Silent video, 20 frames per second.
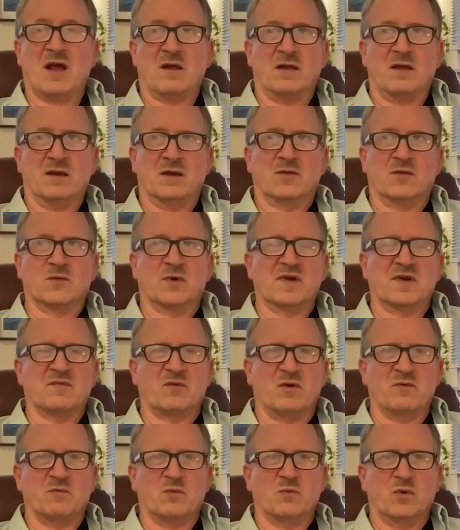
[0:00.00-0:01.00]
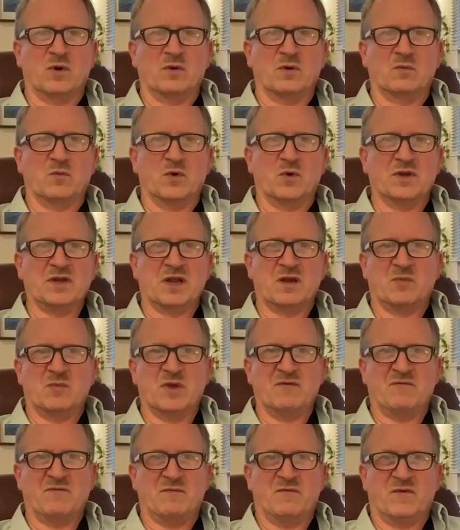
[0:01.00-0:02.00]
In other words, we tend to
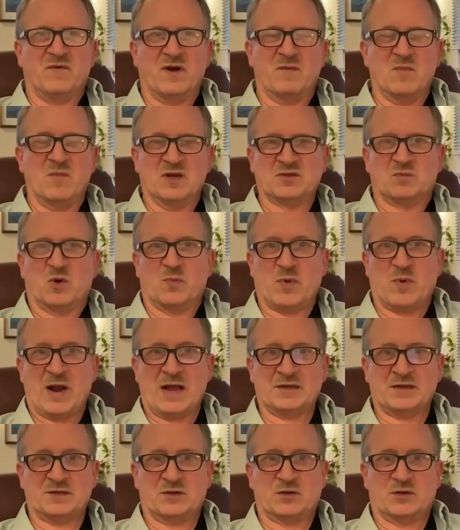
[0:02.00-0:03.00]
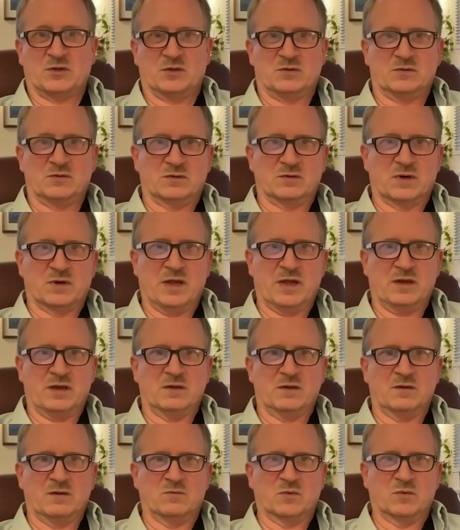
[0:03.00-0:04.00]
be very much more practical, right?
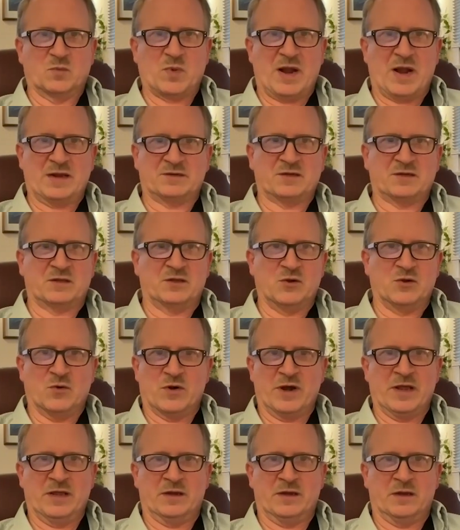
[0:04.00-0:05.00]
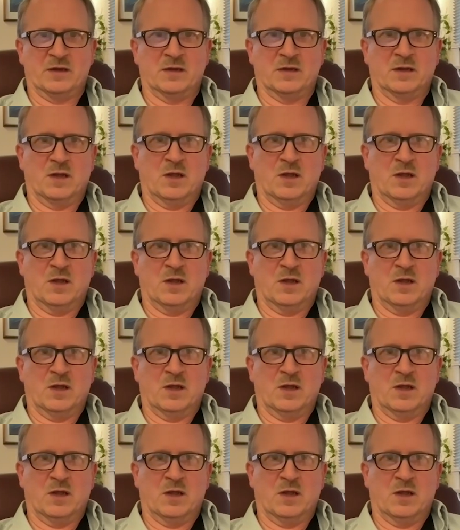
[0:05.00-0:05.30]
We're practically oriented.